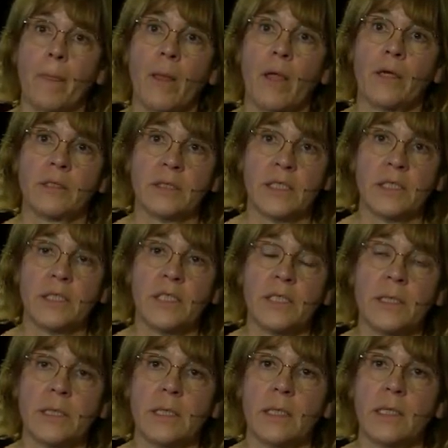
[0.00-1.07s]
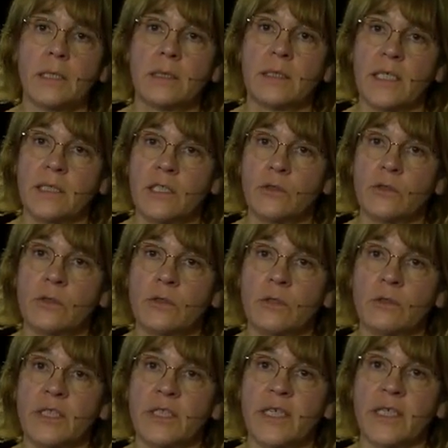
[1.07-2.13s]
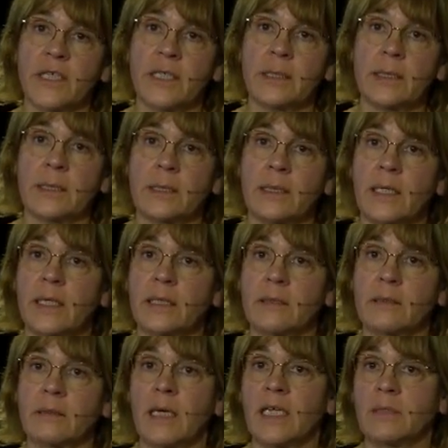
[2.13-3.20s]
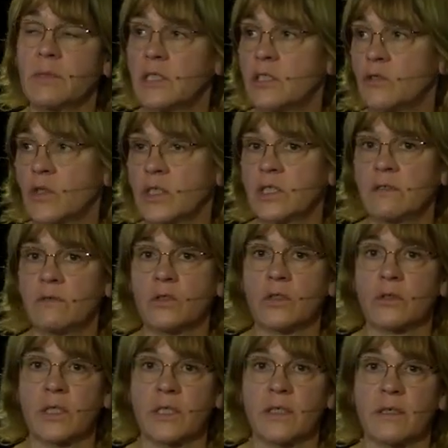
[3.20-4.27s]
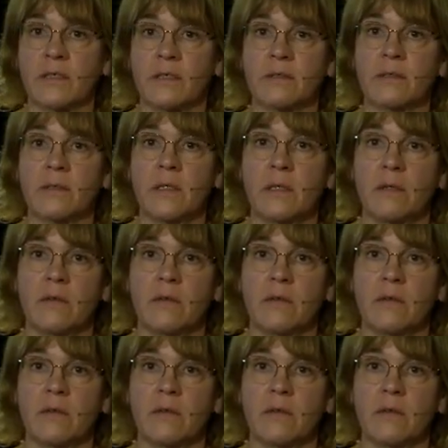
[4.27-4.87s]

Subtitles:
entities: technical secretariat and administrative secretariat.